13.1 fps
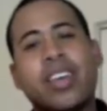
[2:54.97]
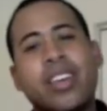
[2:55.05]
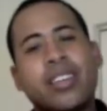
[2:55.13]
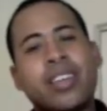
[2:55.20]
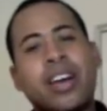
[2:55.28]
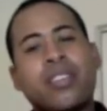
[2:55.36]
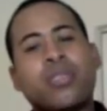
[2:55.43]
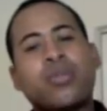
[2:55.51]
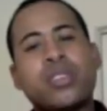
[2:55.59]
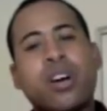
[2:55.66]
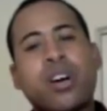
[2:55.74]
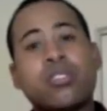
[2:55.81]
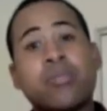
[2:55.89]
Now that we
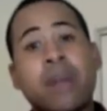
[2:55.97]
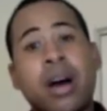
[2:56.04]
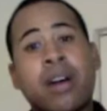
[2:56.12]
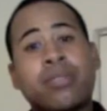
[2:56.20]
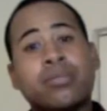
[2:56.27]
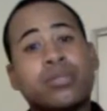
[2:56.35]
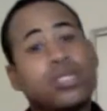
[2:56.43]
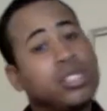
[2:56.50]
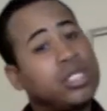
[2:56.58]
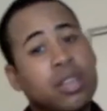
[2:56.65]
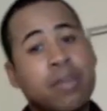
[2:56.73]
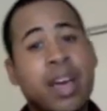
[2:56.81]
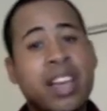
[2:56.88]
talked about
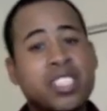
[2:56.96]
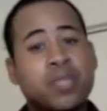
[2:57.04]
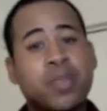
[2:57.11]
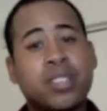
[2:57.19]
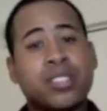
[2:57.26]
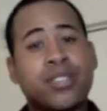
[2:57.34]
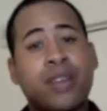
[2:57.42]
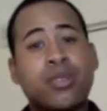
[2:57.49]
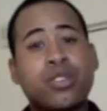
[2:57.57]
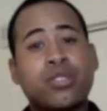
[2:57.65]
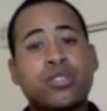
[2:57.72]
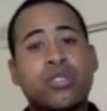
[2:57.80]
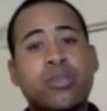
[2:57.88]
some aspects of how we
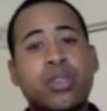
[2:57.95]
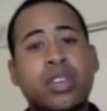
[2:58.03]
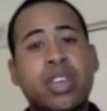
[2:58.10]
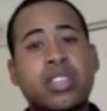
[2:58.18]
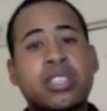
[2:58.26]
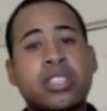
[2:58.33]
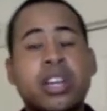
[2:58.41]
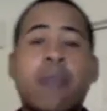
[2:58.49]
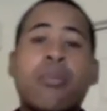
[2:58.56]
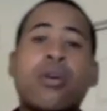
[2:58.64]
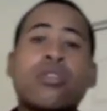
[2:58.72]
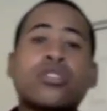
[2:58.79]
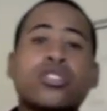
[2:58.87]
use communication in our
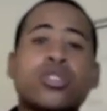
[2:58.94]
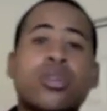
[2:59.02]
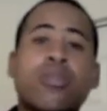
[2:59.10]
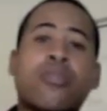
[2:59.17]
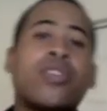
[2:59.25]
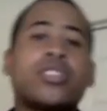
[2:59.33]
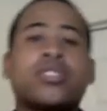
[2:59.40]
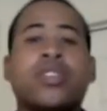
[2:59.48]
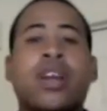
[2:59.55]
personal and professional